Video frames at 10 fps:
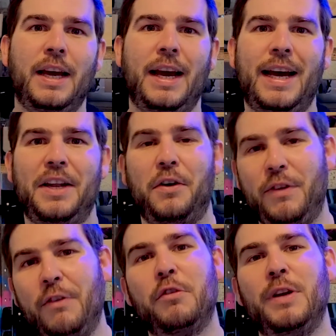and I've
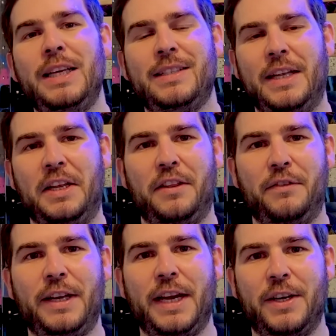never released any of
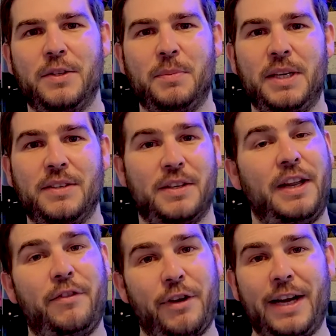the videos because I
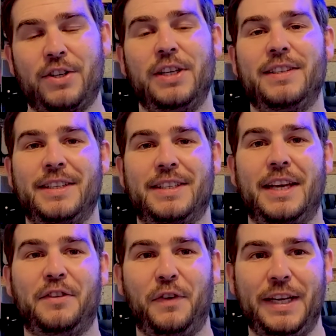never actually
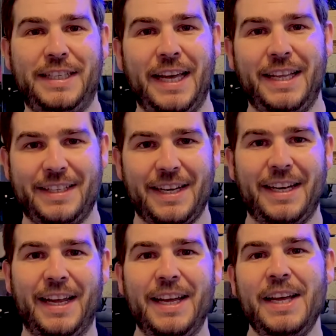successfully
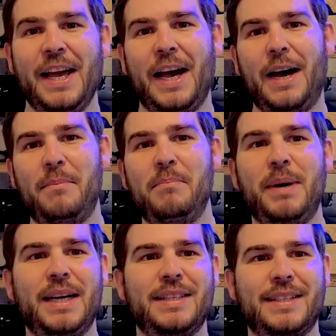done it.
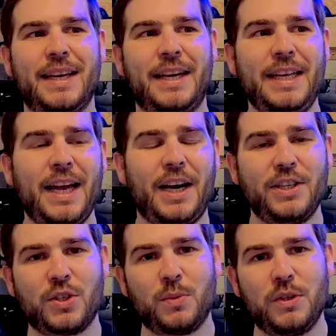Yeah,
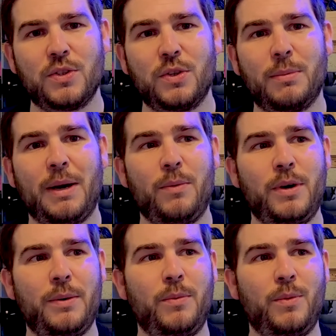I just wanted to talk about
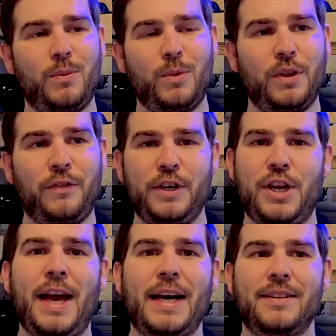what the fish
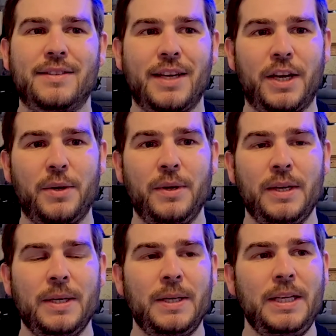had. So,
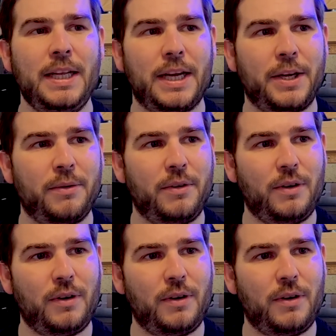you know,